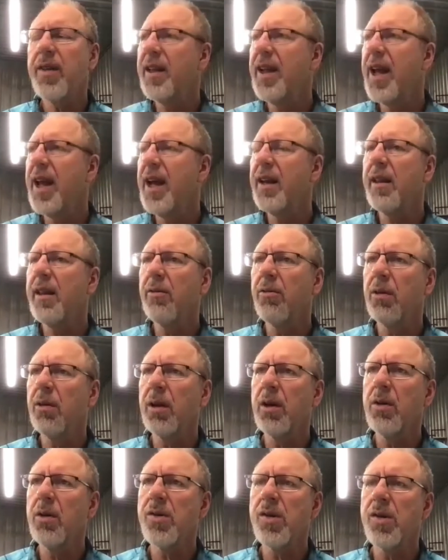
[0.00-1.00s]
Danny, that
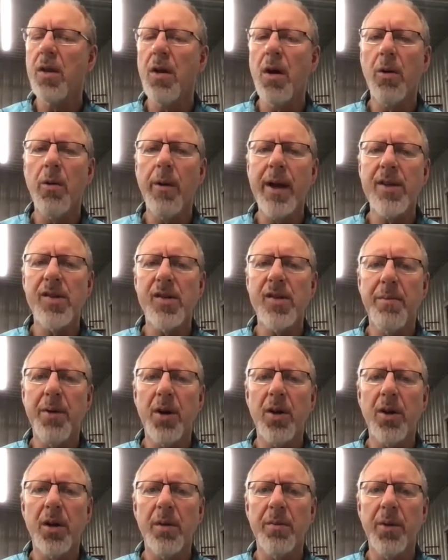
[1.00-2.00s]
really goes a long way is a
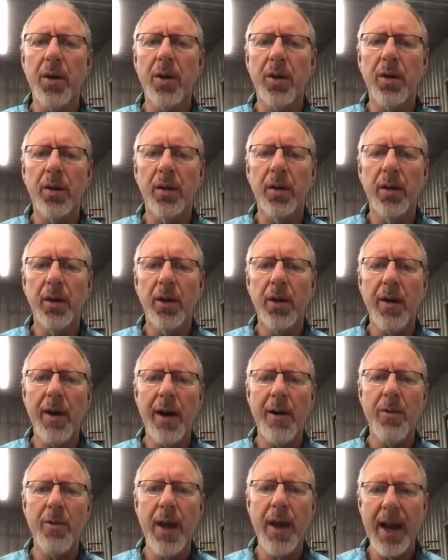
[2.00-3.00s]
burger burn. You know
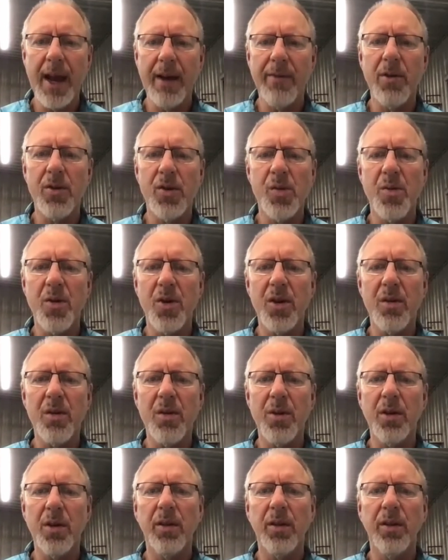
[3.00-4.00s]
how we have those burger
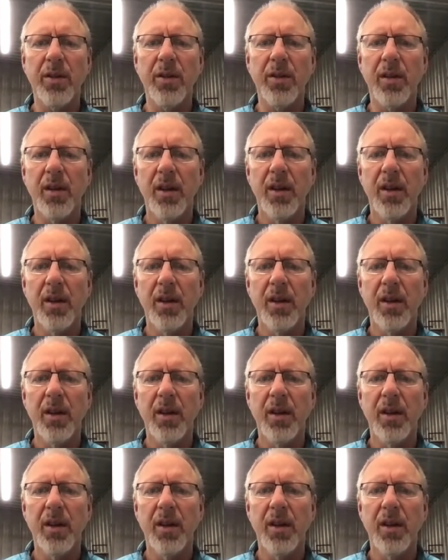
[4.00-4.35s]
burns?